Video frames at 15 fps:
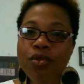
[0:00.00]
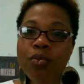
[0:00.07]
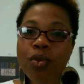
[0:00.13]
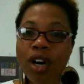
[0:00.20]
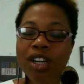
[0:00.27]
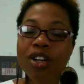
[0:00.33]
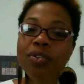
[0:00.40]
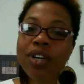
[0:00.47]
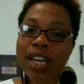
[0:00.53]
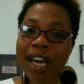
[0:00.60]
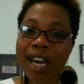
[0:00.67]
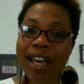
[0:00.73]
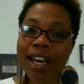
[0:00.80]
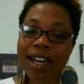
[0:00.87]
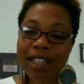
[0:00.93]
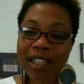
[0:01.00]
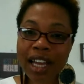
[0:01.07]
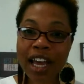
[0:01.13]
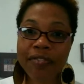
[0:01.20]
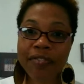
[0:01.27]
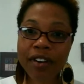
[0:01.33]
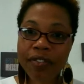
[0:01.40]
you want to create a
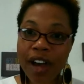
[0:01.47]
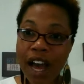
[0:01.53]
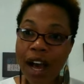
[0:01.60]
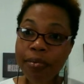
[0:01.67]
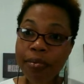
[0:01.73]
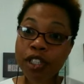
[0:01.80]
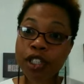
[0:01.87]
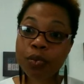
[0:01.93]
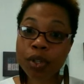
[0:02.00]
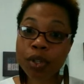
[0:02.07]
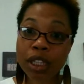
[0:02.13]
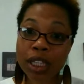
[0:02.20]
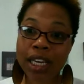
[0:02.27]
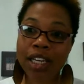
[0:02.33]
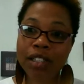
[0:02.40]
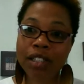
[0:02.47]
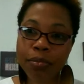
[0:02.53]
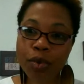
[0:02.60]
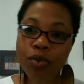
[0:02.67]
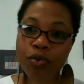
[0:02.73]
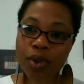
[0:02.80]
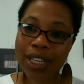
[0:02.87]
life of options where things
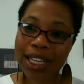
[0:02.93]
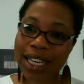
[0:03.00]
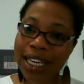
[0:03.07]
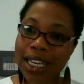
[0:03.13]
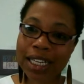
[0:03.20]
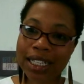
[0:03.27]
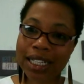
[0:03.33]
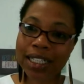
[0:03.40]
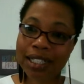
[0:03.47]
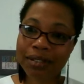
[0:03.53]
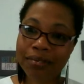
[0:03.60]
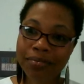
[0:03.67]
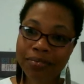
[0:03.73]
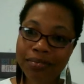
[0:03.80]
move with ease.